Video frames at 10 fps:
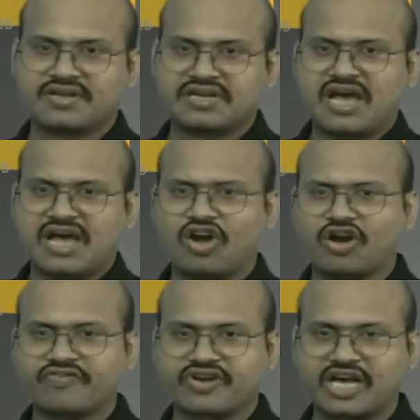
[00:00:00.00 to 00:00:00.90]
A lot
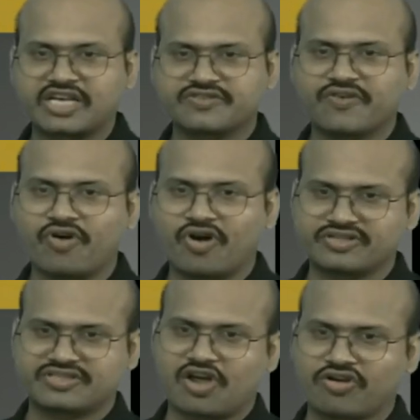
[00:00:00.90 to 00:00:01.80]
of transform
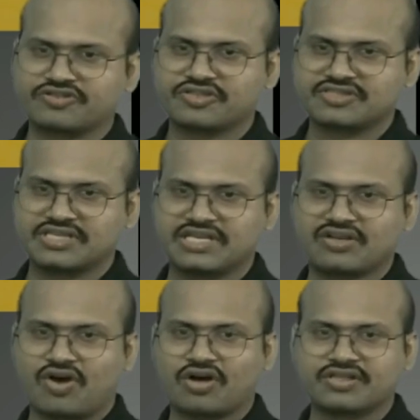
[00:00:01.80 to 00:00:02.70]
faults are also seen
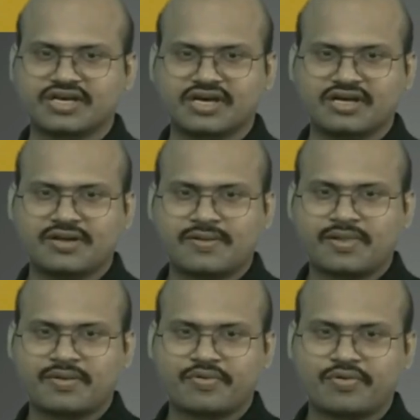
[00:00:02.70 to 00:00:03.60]
on the
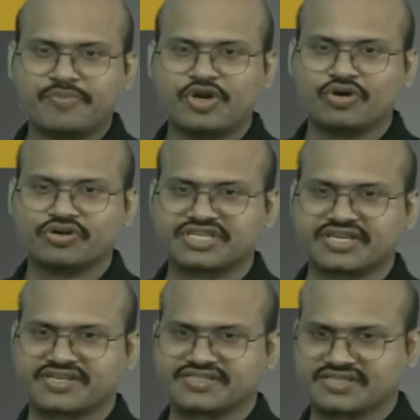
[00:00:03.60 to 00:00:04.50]
mid-oceanic
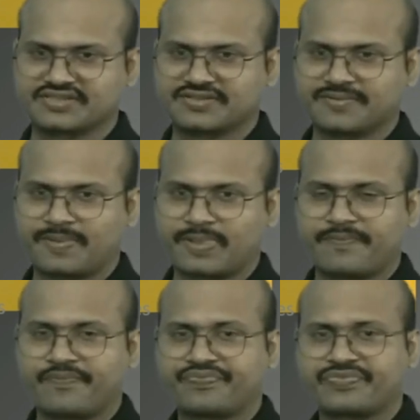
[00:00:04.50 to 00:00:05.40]
ridges.
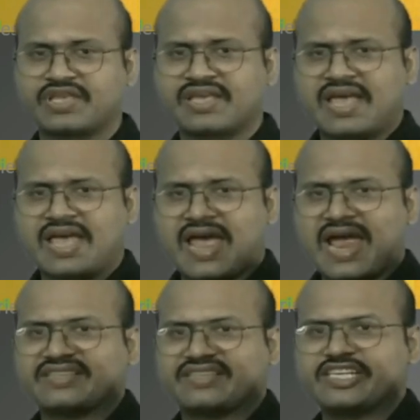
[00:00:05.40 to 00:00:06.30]

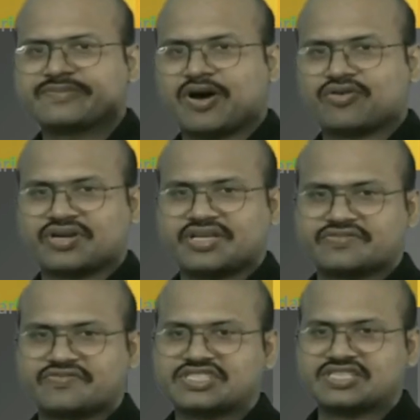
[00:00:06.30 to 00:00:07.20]
At these boundaries,
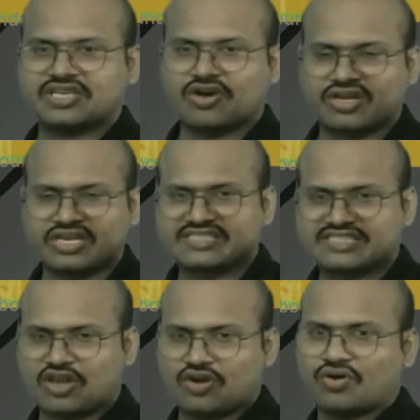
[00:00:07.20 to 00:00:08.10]
we see only
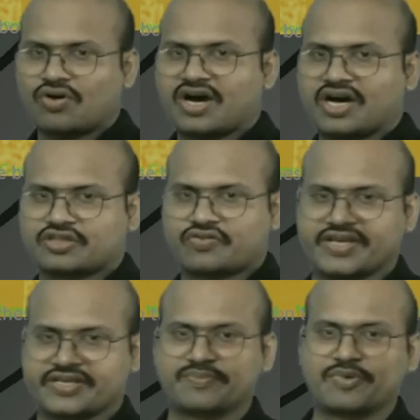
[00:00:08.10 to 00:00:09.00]
shallow
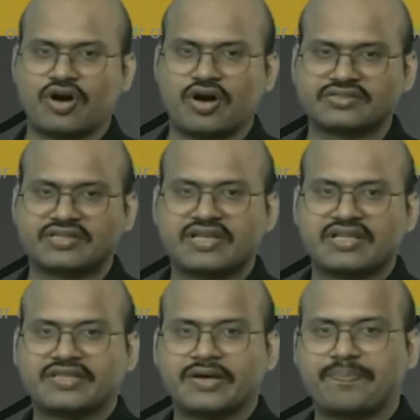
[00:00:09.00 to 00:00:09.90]
earthquakes because
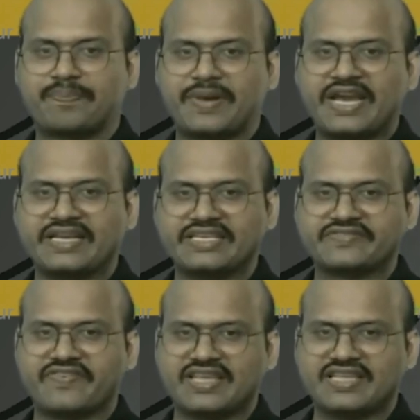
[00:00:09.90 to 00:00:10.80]
the plate is
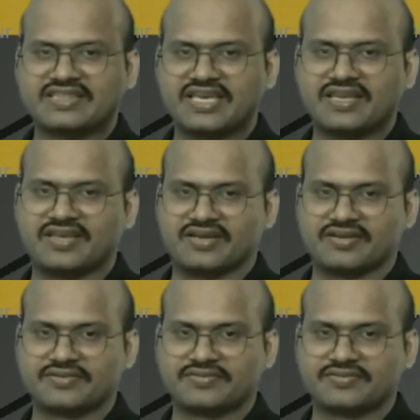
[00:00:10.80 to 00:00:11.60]
very thin here.